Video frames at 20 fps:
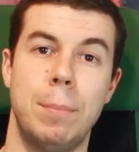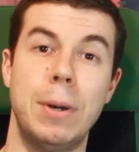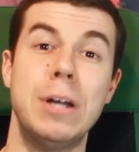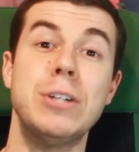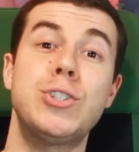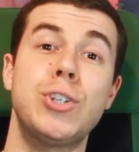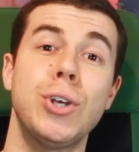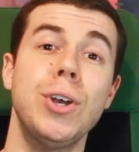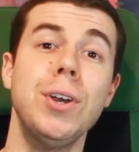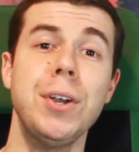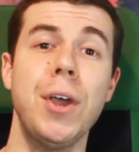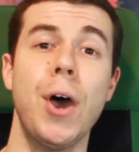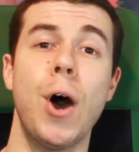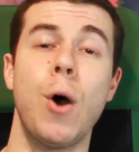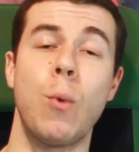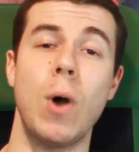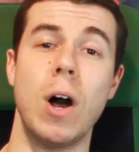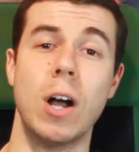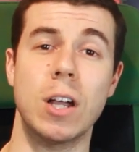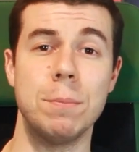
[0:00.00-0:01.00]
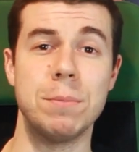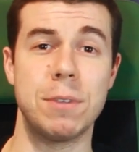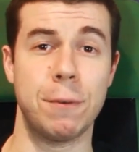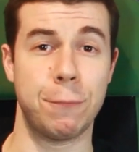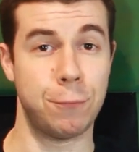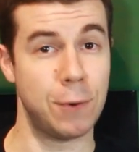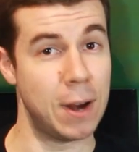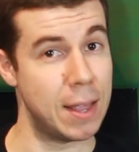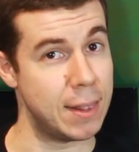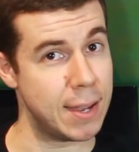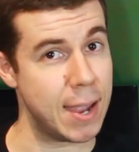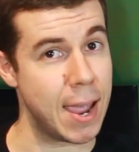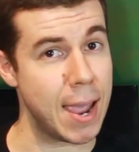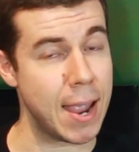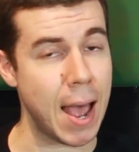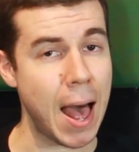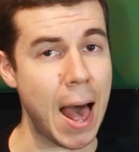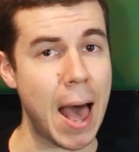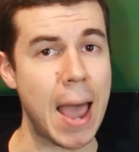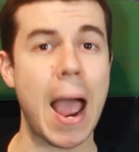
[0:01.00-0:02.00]
Buongiorno! Welcome to Friendly
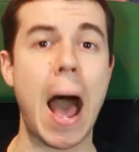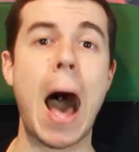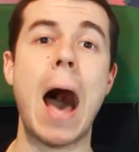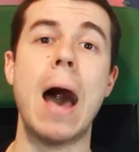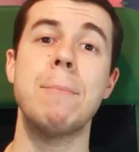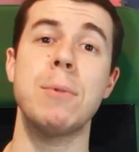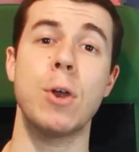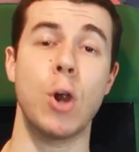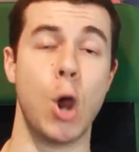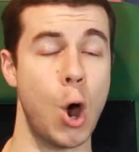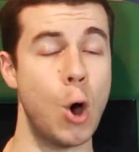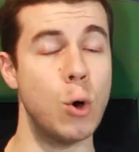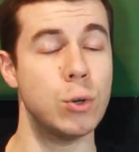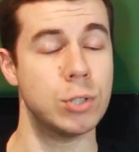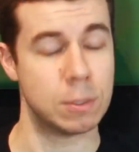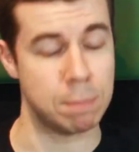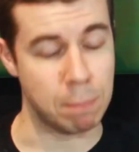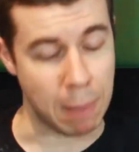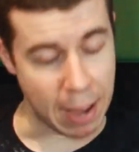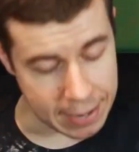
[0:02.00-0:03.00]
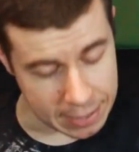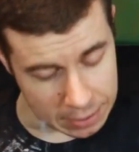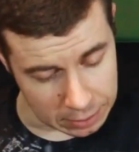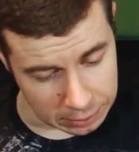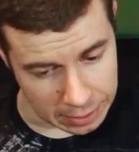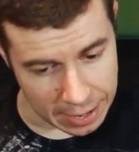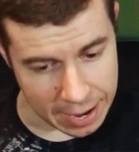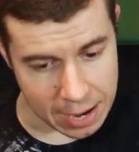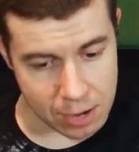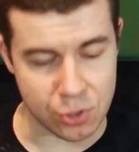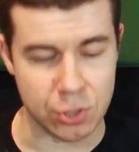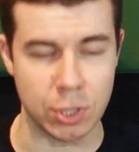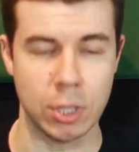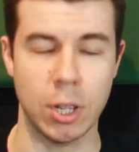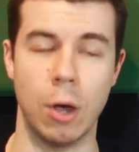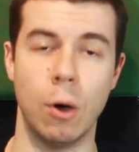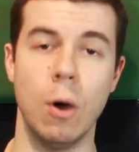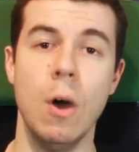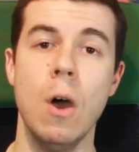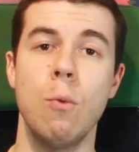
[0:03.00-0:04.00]
A I. I'm your host,
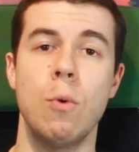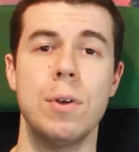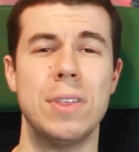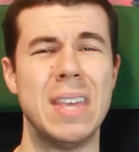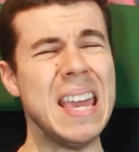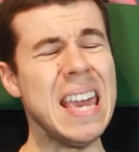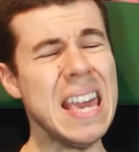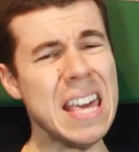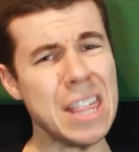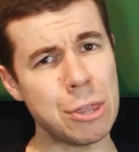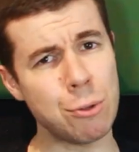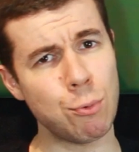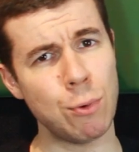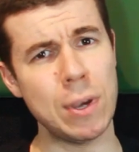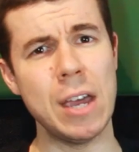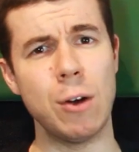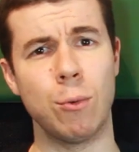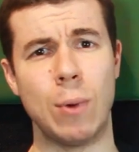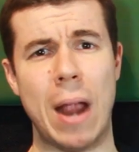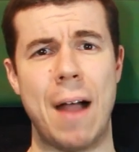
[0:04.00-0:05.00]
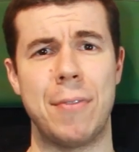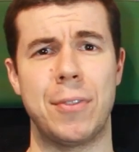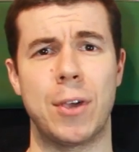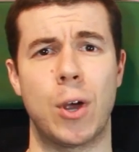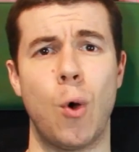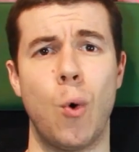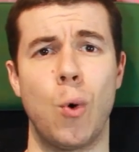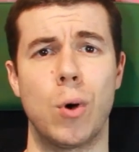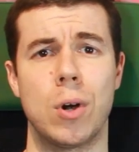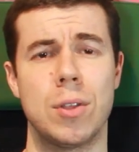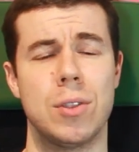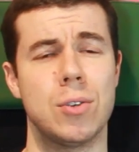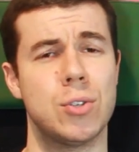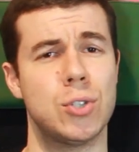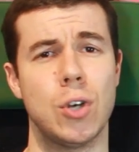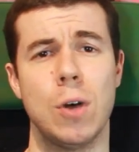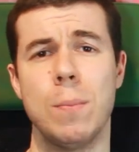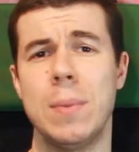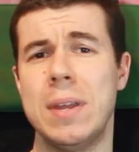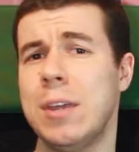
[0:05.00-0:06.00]
Michelangelo. With E three around the corner,
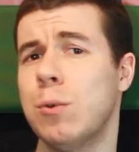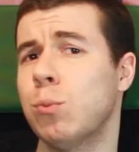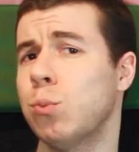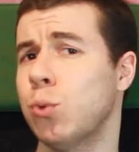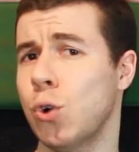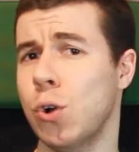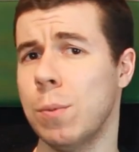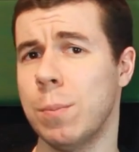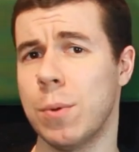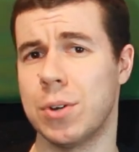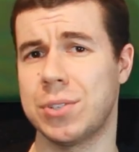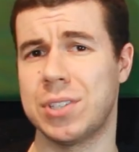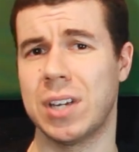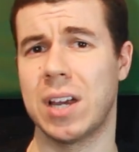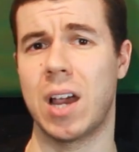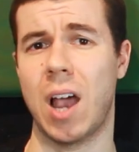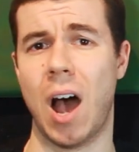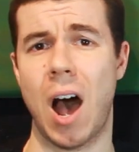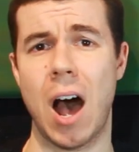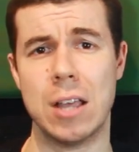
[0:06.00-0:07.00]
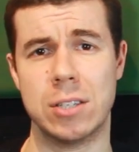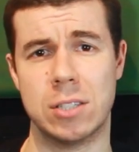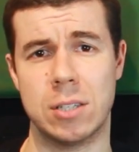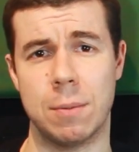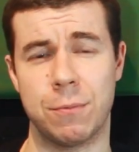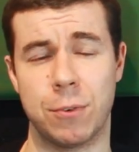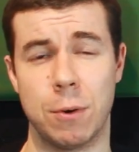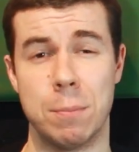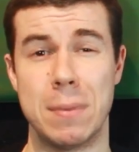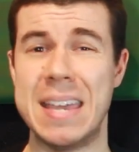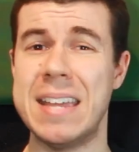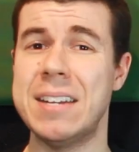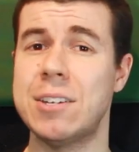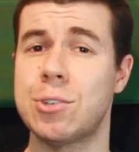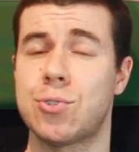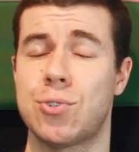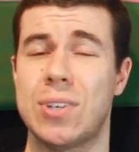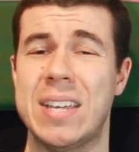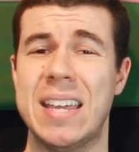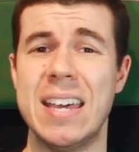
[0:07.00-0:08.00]
there's so many rumors and gossip from
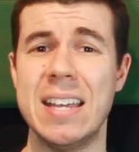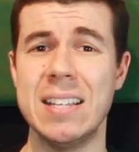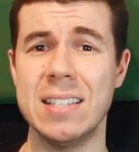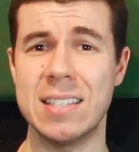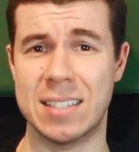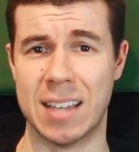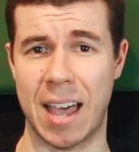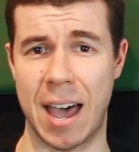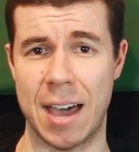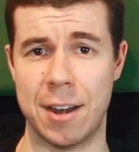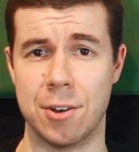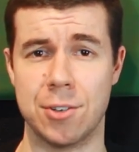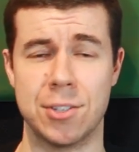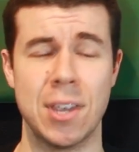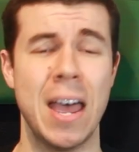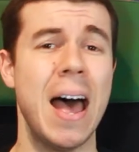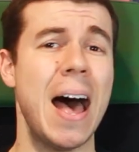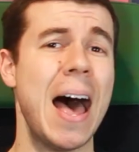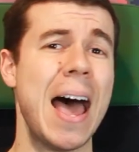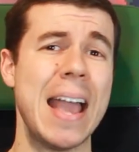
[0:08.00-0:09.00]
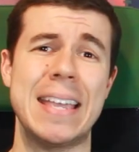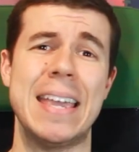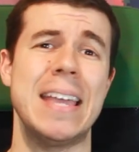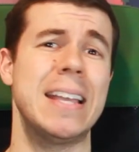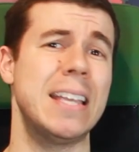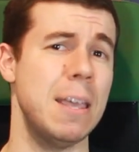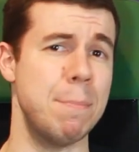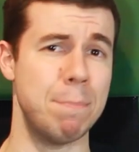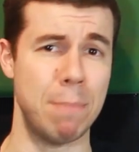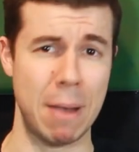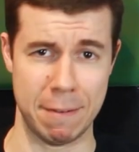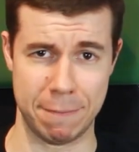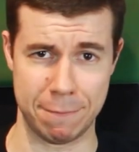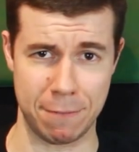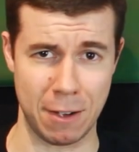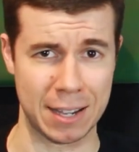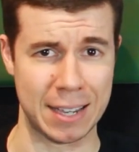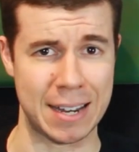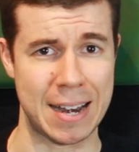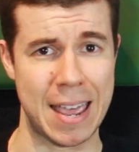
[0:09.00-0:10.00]
industry insiders, I can't keep my
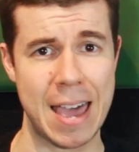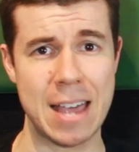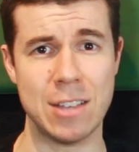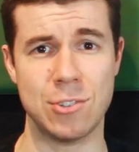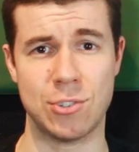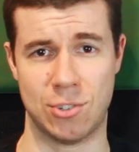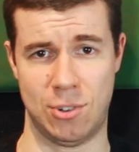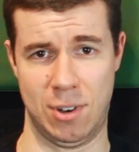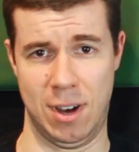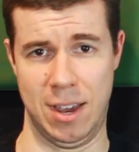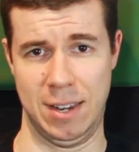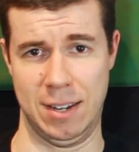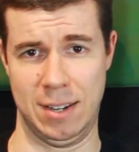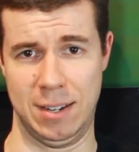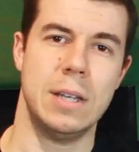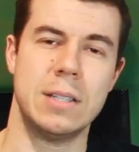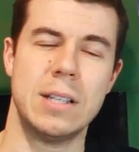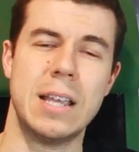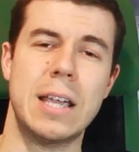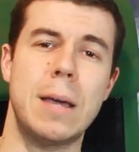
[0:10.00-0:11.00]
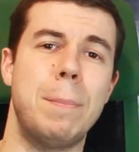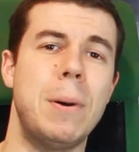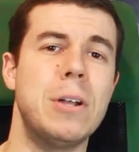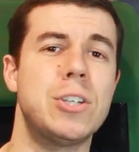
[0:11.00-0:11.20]
fucking head straight. It's like a